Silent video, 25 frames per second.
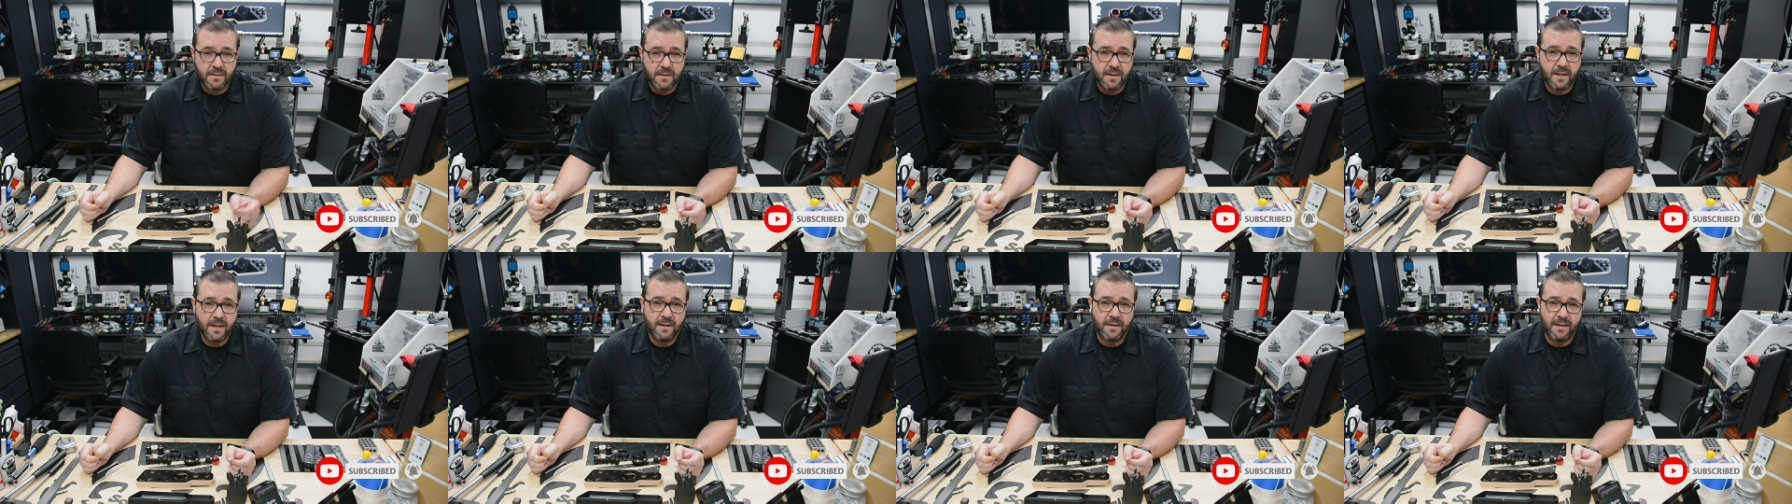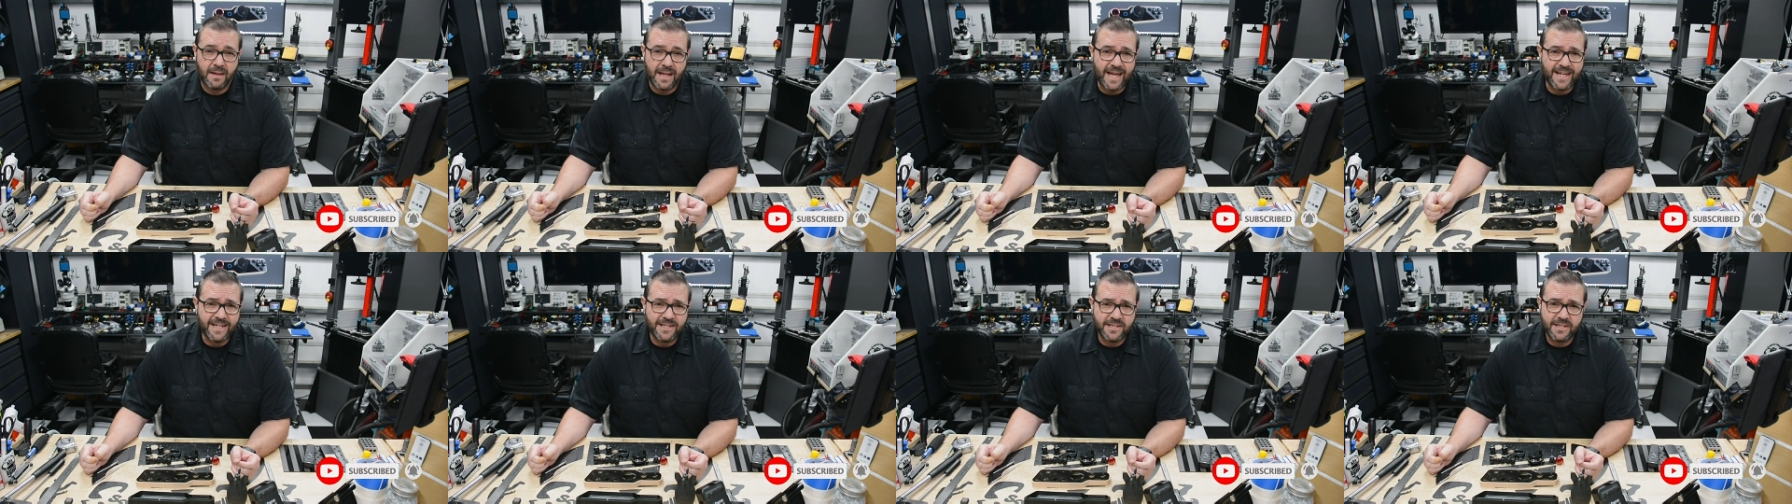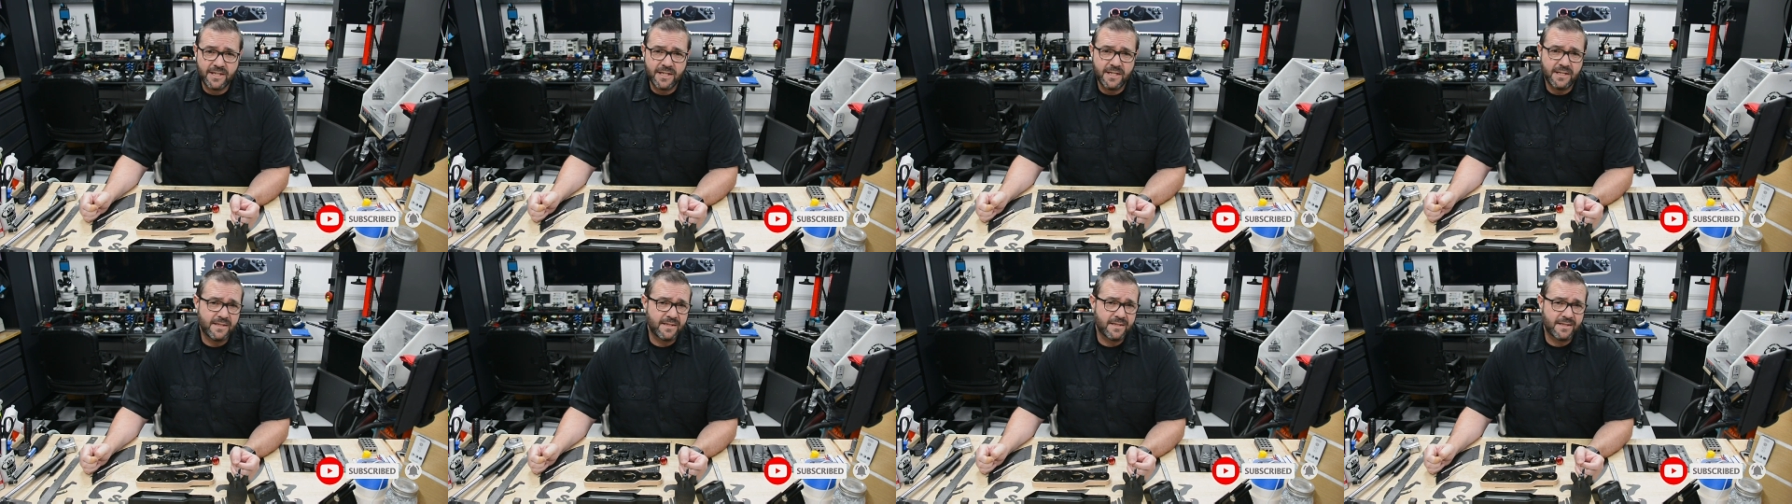the
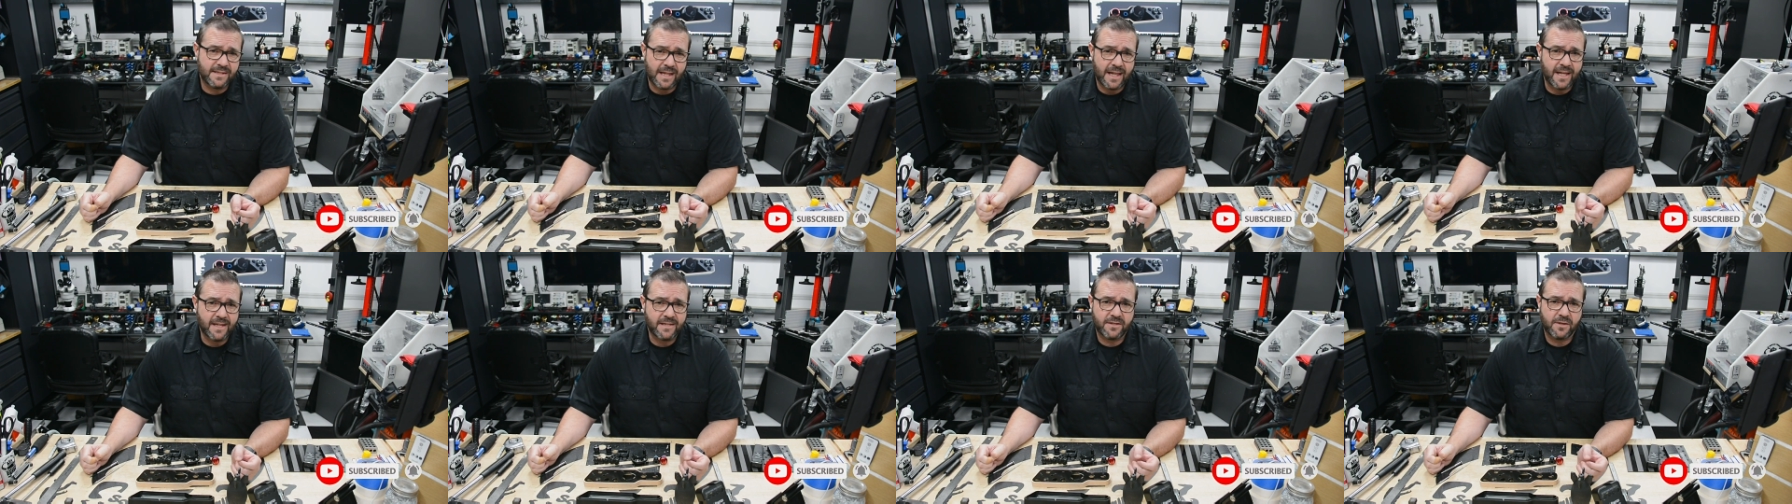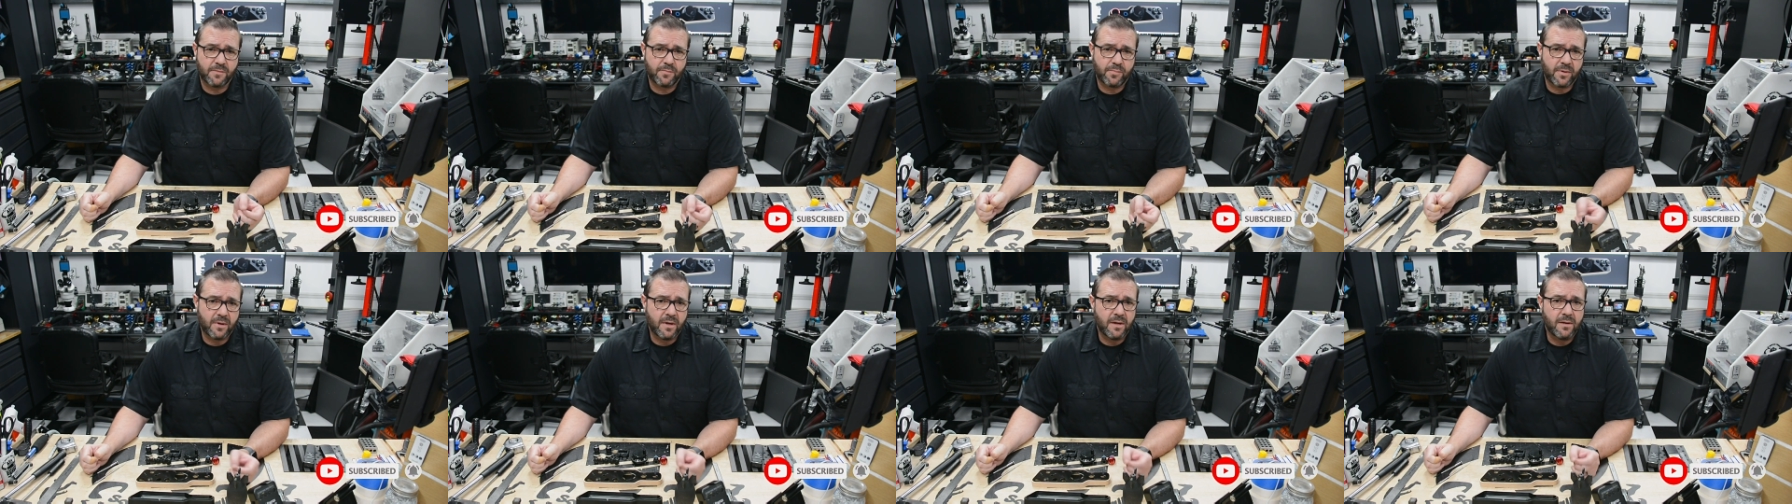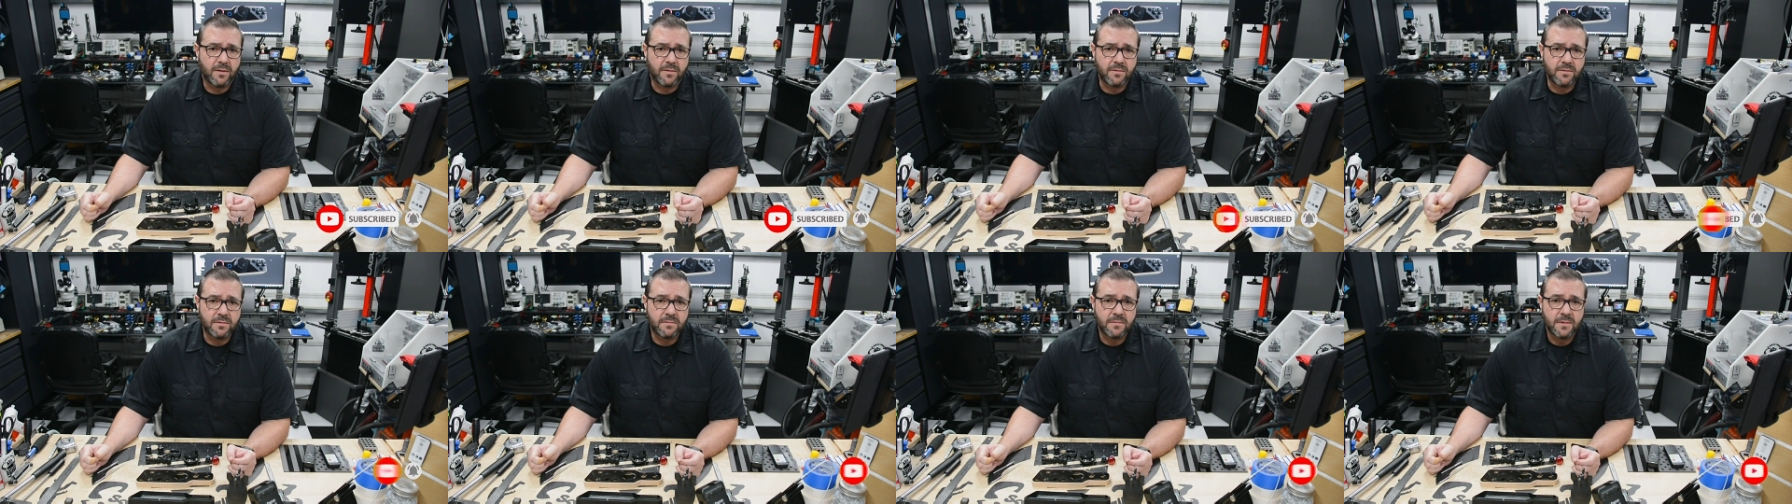Lychee Slicer
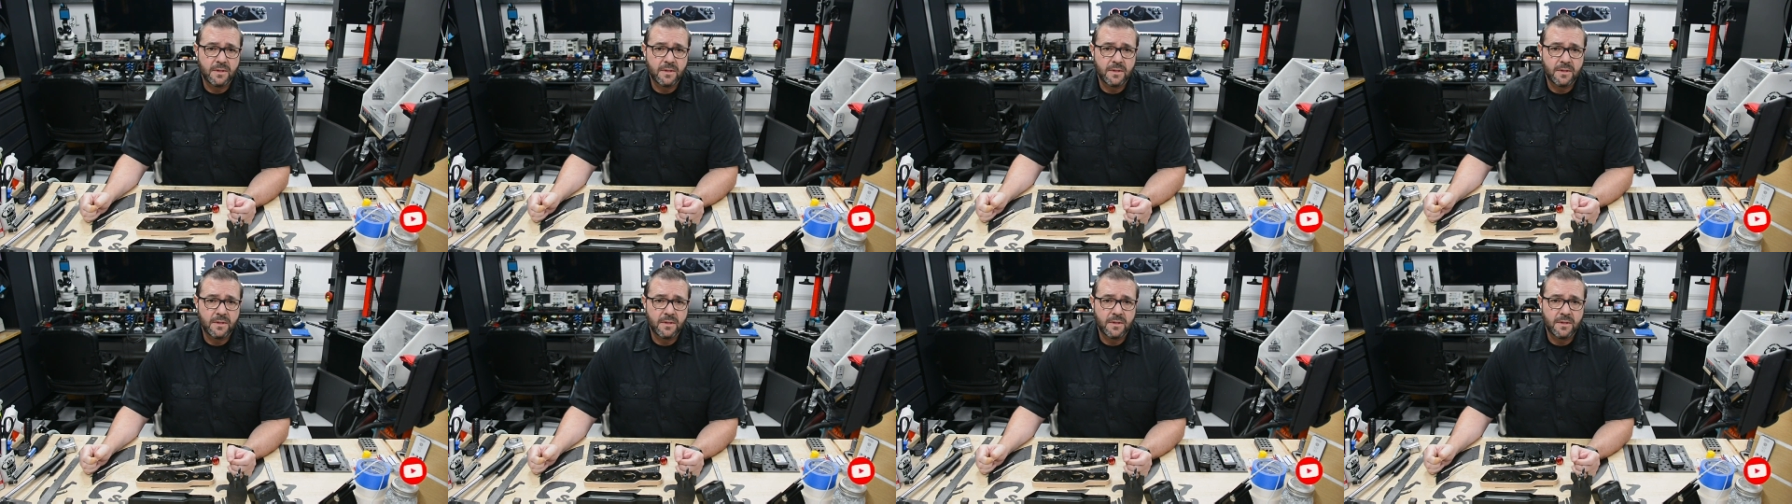Pro.